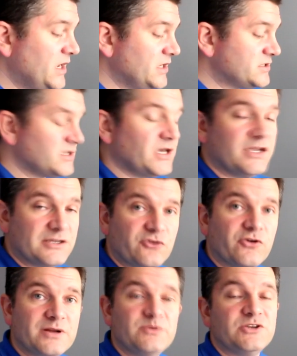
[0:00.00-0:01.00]
It's
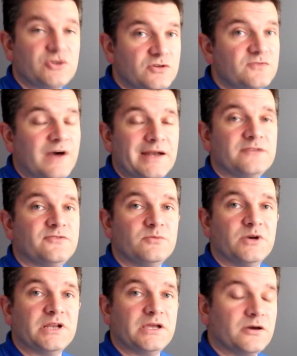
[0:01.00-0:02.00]
incredibly good value for
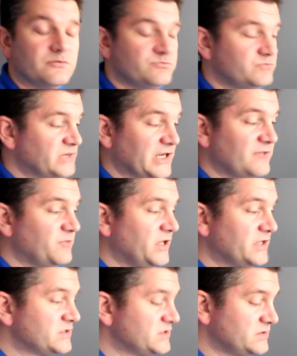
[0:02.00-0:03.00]
money. Believe me,
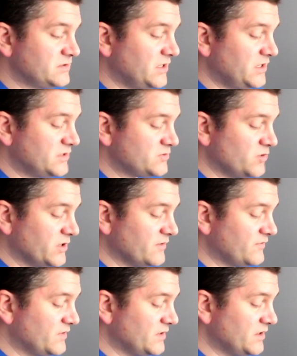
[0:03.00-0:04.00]
it's one
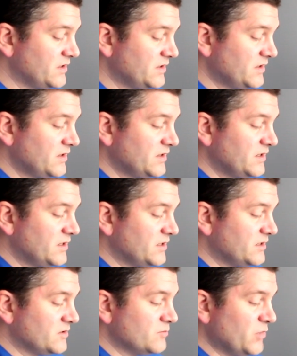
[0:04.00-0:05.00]
of the
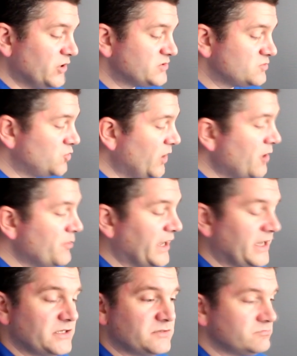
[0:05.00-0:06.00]
most
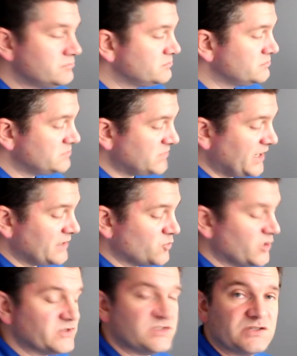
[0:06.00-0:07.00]
well-made and
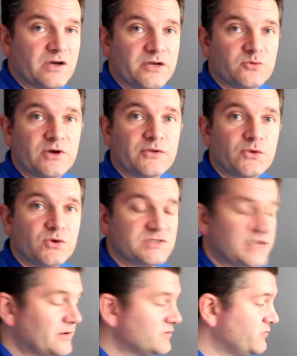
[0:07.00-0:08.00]
well-designed,
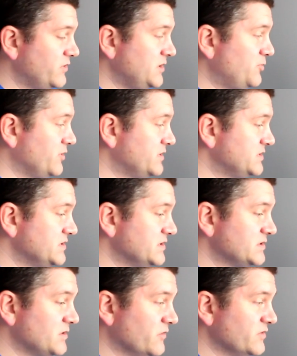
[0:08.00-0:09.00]
well-thought-out 3D
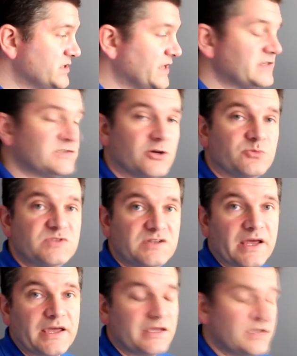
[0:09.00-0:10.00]
printers on the desktop
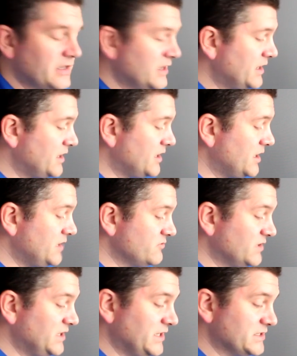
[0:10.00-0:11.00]
today. It
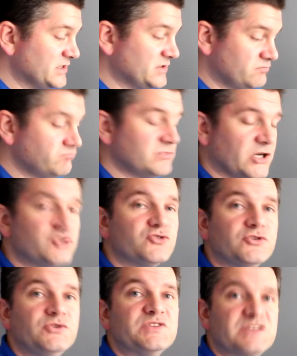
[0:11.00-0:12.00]
really is a
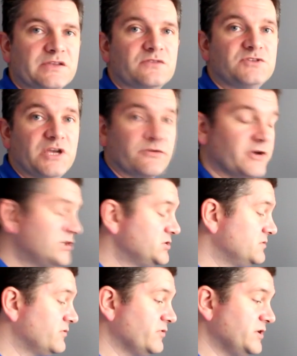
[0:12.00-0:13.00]
true 6th
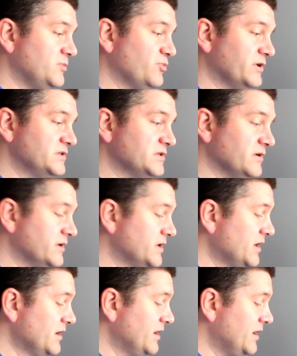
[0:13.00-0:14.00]
generation 3D printer, and
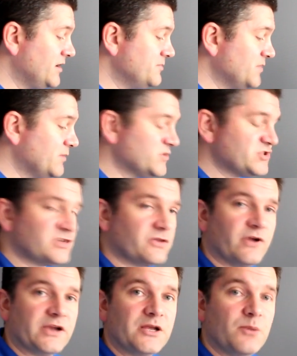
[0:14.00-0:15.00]
I'm not just
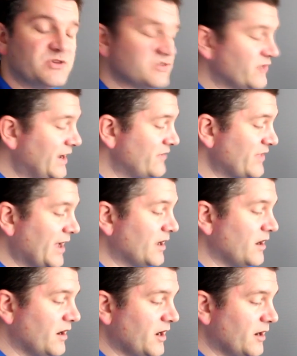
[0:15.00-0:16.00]
throwing numbers around that.
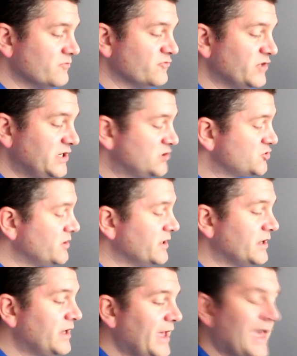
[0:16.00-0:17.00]
I'm really trying
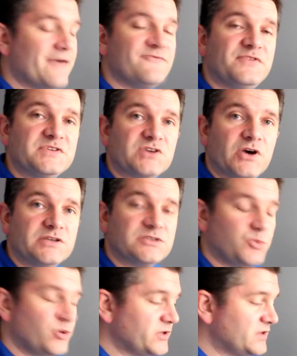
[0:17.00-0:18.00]
to emphasize the
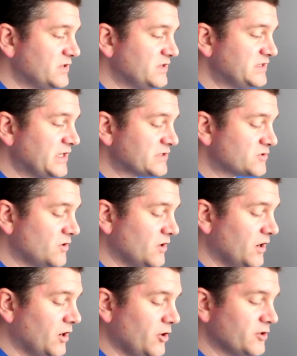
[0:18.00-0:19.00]
point that this has got
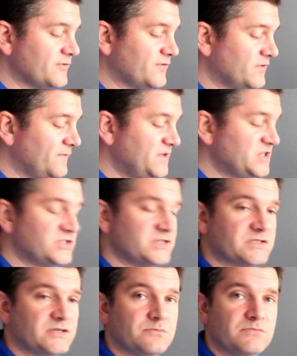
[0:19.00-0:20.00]
a lot of
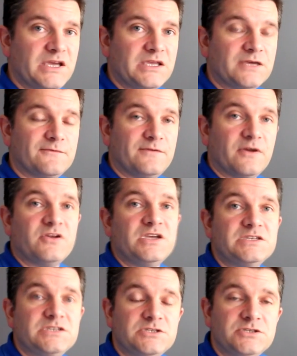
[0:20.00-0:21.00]
features that make it very
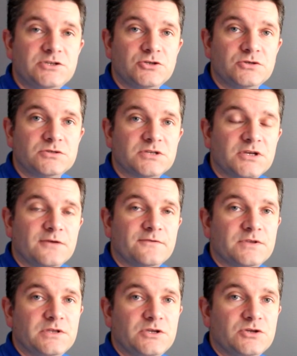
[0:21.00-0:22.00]
easy to use
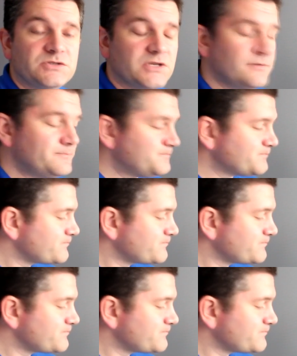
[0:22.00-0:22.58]
for the user,